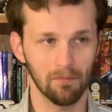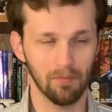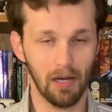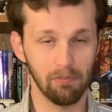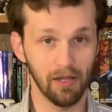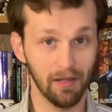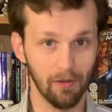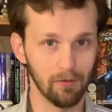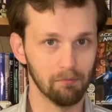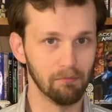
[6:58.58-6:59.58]
probably
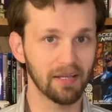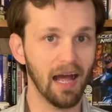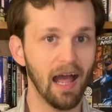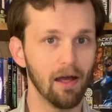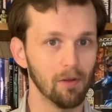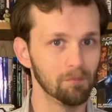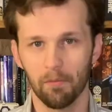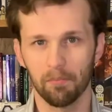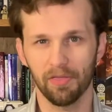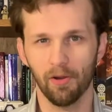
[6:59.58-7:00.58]
killed Mikhail,
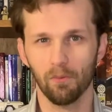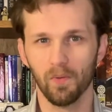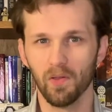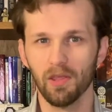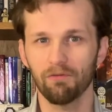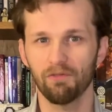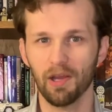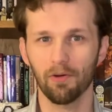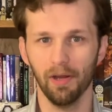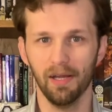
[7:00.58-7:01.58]
but they're really figuring